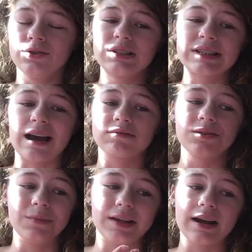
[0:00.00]
You just have
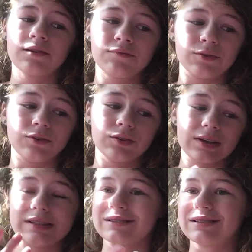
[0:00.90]
to be careful
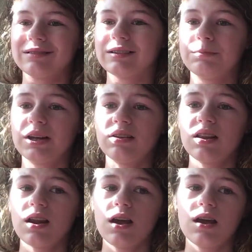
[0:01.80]
because there's a limit.
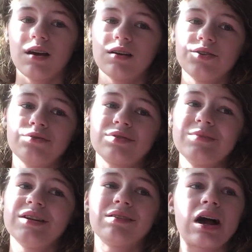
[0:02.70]
You
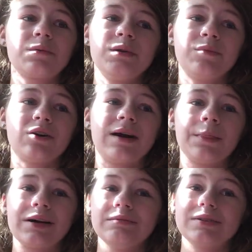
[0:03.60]
can meet a lot of people
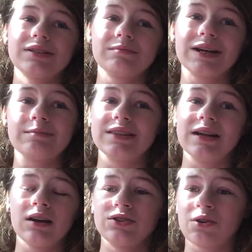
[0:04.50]
online, but sometimes
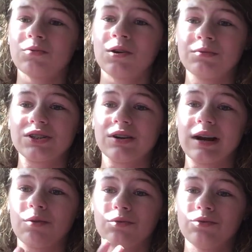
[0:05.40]
they don't always
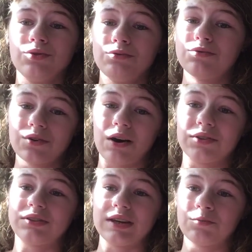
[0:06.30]
turn out who you
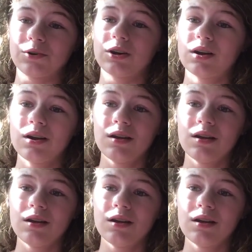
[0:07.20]
thought that they were.